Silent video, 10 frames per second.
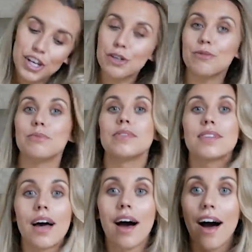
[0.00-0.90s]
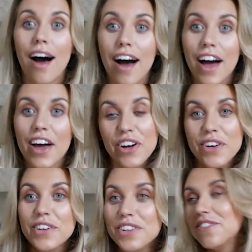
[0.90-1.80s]
dupes.
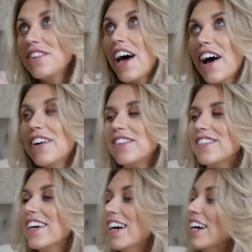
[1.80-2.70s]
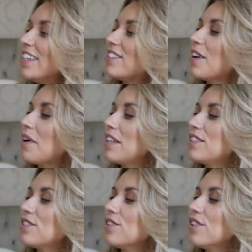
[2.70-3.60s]
Who'd have known? So I
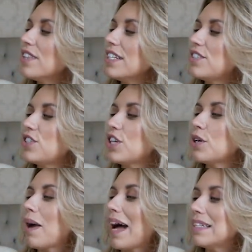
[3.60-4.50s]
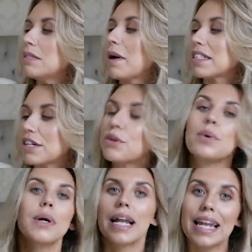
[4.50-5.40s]
saw these two
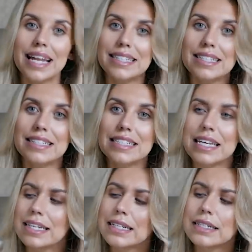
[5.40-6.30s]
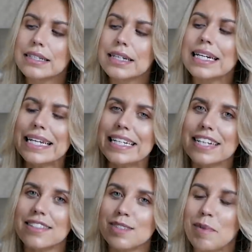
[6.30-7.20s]
antibacterial cleansing
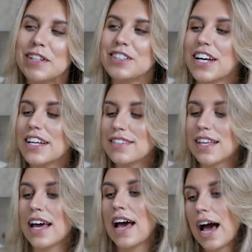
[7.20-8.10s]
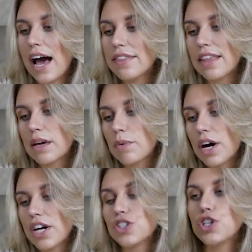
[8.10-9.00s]
cleaning sponges, and they
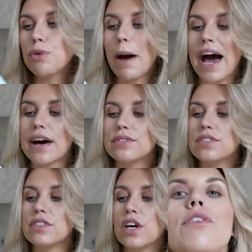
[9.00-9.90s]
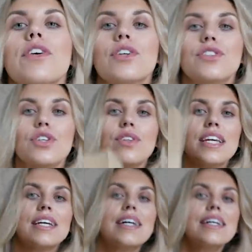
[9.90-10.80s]
were two pounds. Moving on to
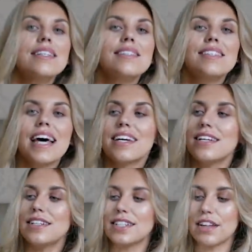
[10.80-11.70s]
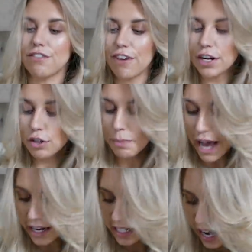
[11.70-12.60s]
the second and final
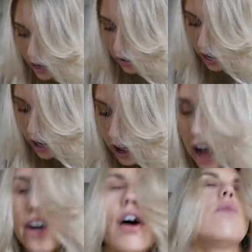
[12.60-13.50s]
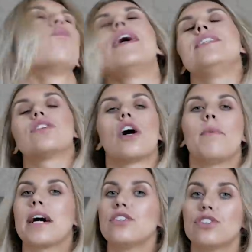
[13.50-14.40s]
bag now. I can't wait to go
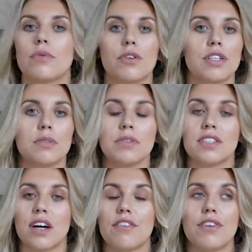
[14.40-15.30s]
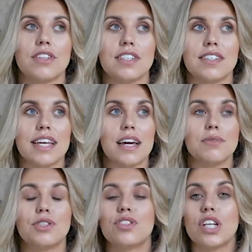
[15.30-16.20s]
back and shop Christmas stuff, honestly. It
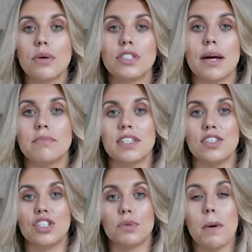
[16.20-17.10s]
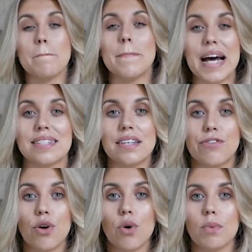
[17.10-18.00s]
was so tempting to do a massive
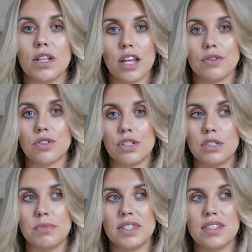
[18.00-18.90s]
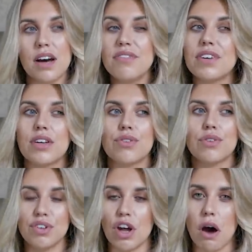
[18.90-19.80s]
haul with loads of Christmas stuff, and I
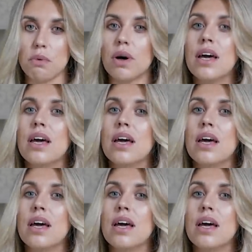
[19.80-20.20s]
thought, no,